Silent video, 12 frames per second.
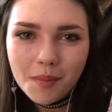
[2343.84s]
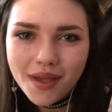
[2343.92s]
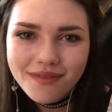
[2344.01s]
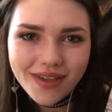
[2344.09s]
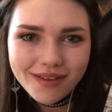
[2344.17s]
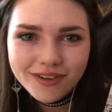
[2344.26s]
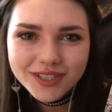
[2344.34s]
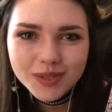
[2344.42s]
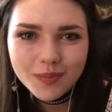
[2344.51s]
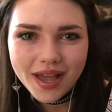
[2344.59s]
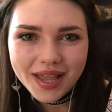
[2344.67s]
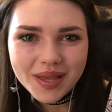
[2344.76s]
some of my
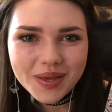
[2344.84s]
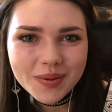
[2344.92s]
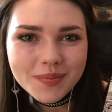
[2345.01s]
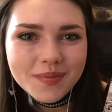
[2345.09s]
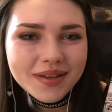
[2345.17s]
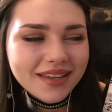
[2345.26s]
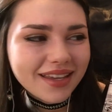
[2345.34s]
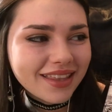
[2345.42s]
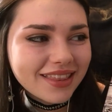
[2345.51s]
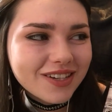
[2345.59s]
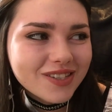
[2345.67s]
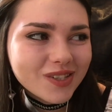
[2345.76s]
favorites by him
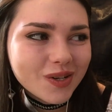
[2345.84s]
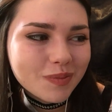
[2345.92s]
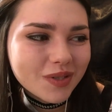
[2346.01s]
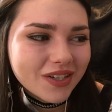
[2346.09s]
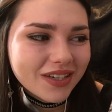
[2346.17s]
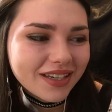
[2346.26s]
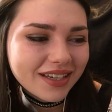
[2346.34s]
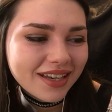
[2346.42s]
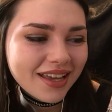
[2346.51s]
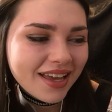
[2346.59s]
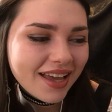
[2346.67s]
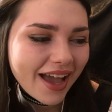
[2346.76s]
in the description.
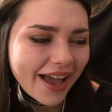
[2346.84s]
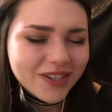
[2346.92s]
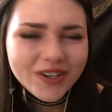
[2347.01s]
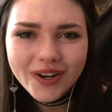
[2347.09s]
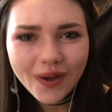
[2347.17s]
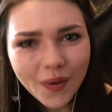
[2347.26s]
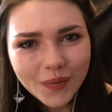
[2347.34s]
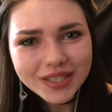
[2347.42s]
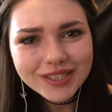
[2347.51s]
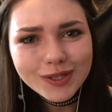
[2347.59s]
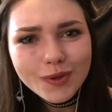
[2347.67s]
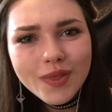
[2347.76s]
I try to
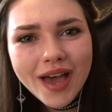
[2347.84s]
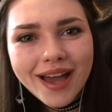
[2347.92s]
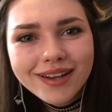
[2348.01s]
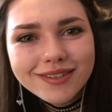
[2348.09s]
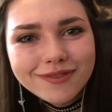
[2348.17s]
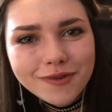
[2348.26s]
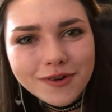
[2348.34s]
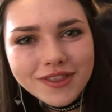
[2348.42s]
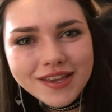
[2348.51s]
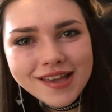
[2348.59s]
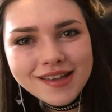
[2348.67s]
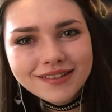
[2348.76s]
always do that
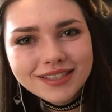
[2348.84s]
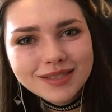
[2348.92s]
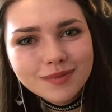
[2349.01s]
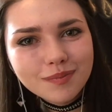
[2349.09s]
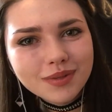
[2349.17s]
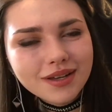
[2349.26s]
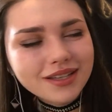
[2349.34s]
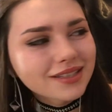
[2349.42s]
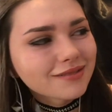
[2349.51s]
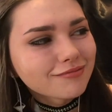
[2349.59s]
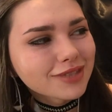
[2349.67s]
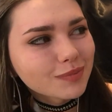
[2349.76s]
for the
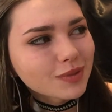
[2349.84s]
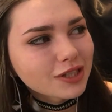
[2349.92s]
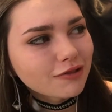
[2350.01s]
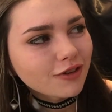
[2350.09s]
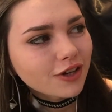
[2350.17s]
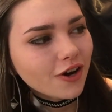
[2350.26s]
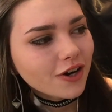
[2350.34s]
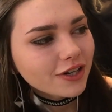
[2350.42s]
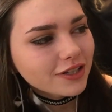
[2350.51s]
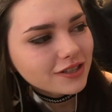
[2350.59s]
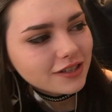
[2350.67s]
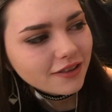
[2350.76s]
specific
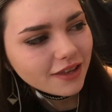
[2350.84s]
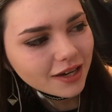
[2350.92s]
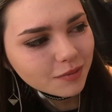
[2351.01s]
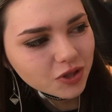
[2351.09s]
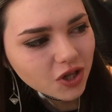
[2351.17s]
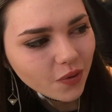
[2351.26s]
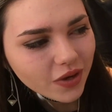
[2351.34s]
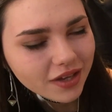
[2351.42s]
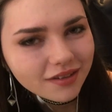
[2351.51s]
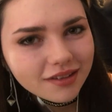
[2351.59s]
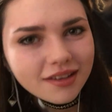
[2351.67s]
artist that I'm showing.